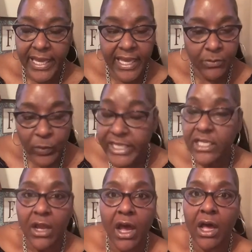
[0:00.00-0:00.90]
And we
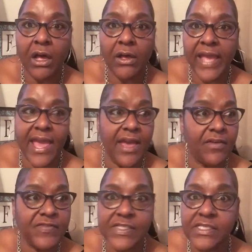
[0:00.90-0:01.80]
can all
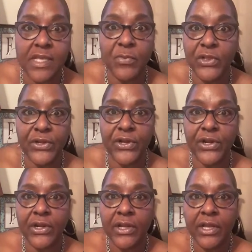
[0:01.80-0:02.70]
have
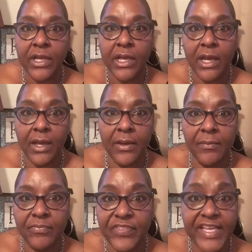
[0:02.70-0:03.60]
similar
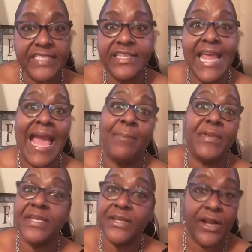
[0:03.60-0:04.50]
things that
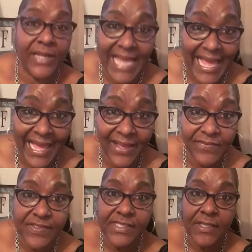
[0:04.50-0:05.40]
happen in our
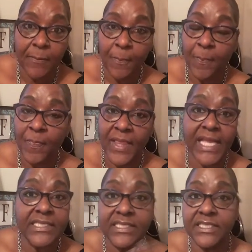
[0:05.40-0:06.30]
lives
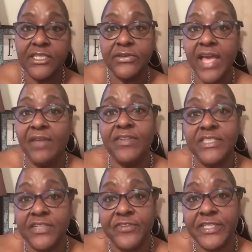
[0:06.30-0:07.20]
and still have a
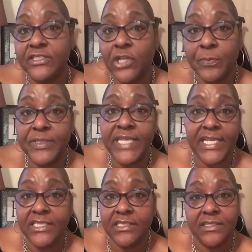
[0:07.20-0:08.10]
different
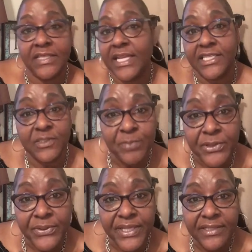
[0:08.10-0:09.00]
interpretation of that
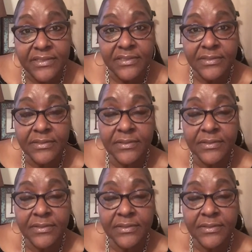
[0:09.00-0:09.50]
experience.